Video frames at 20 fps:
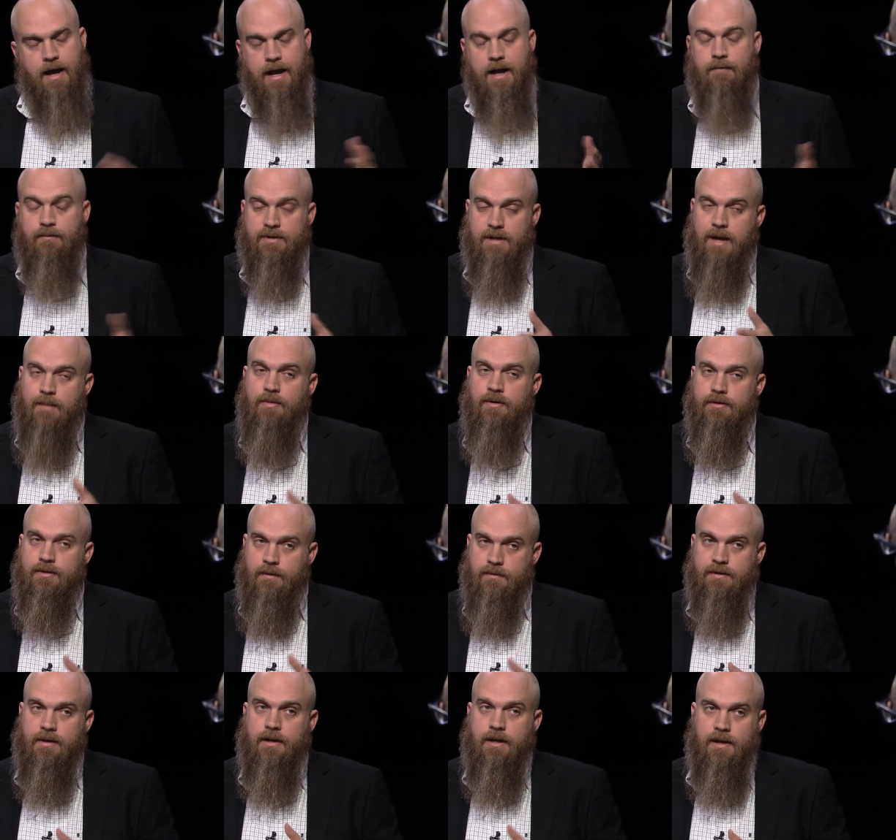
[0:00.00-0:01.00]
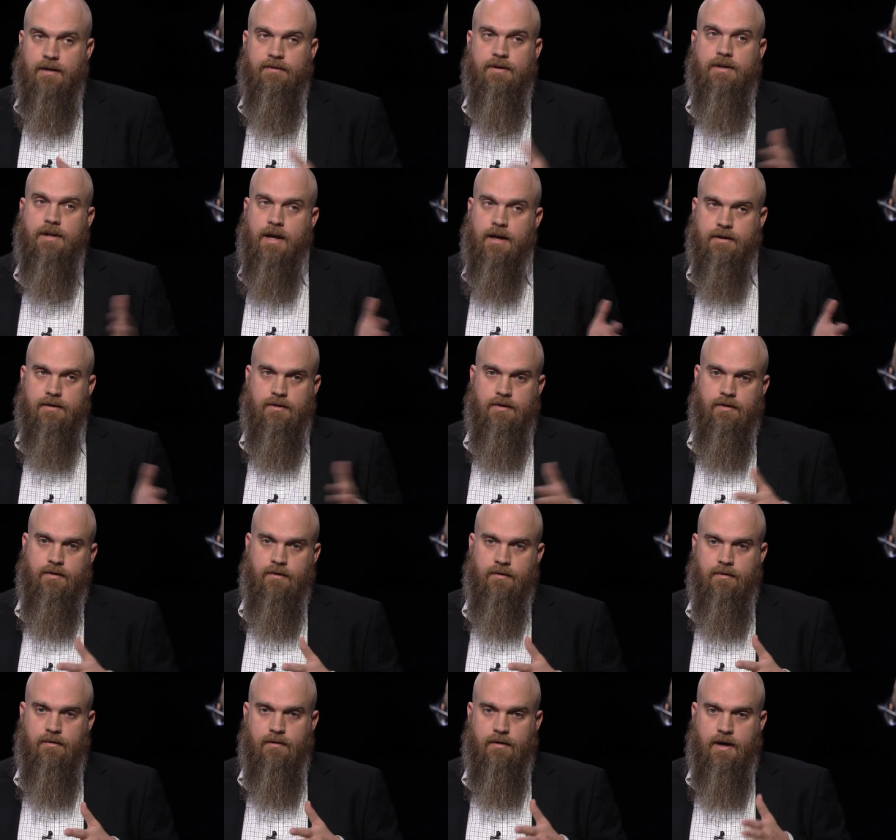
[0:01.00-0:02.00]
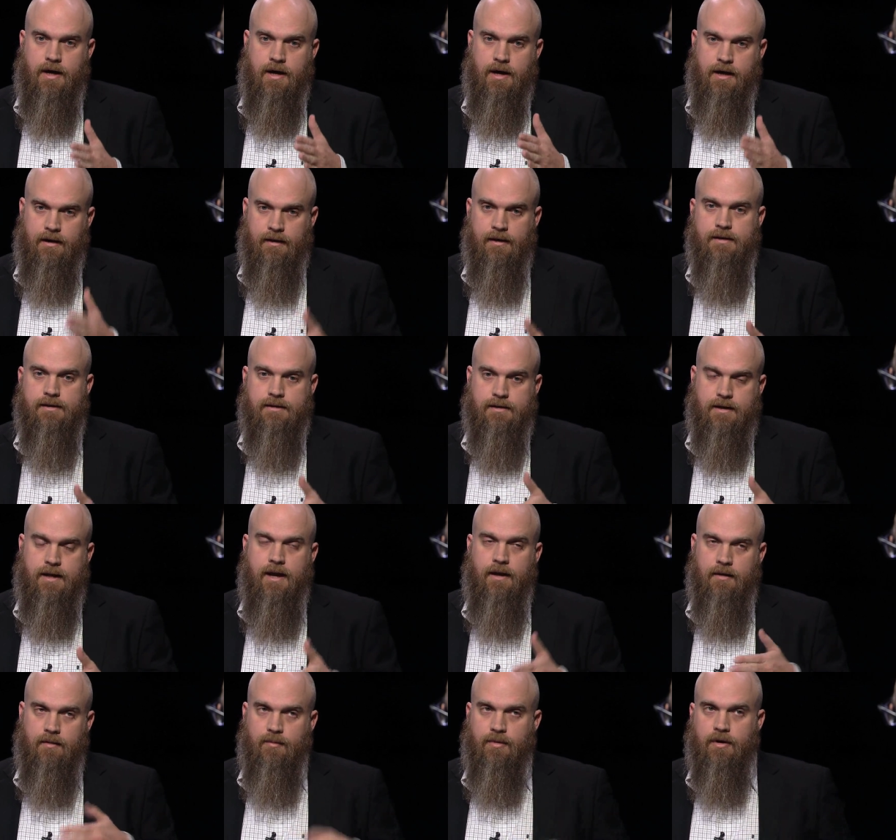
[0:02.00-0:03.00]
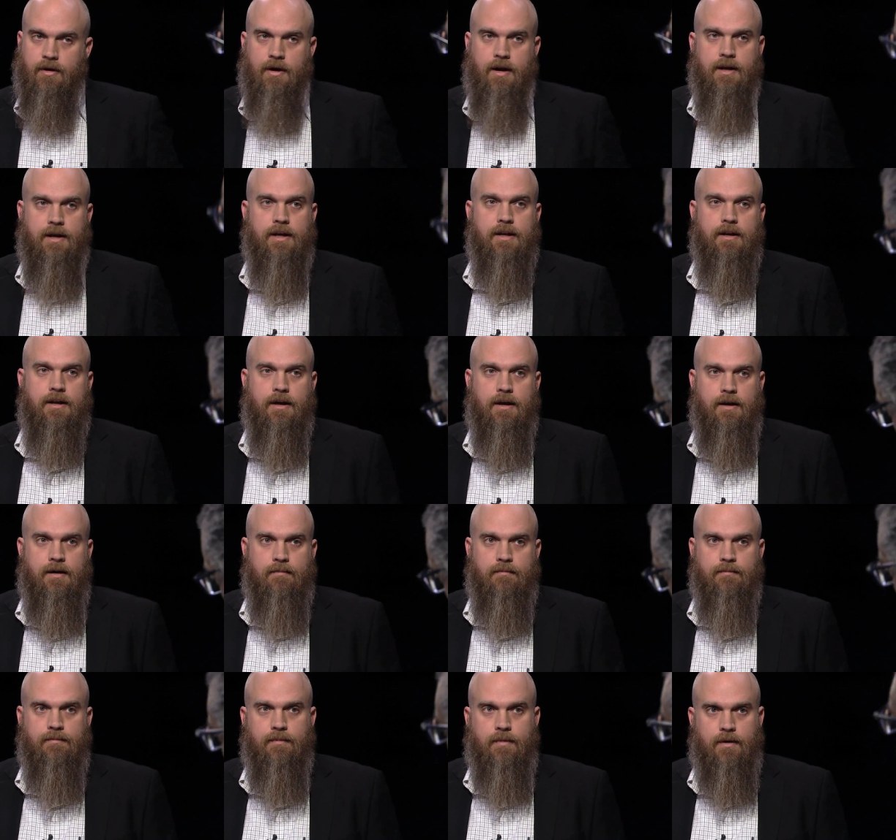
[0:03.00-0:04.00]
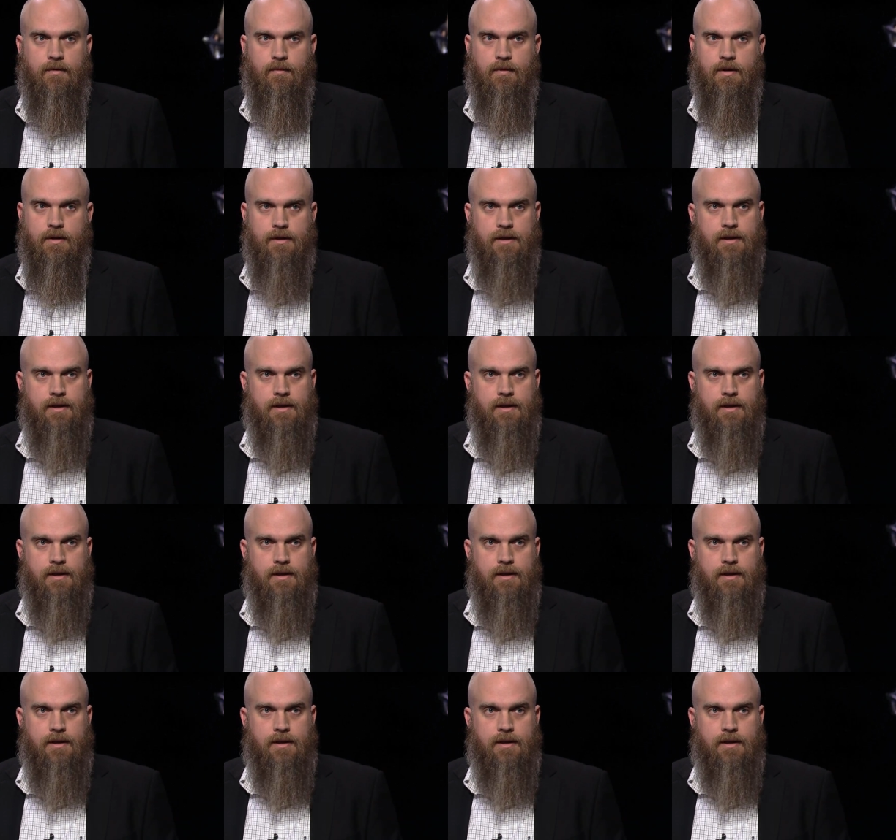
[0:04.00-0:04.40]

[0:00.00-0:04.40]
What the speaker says: was lucky enough to talk to at least Ellenberg on it on one of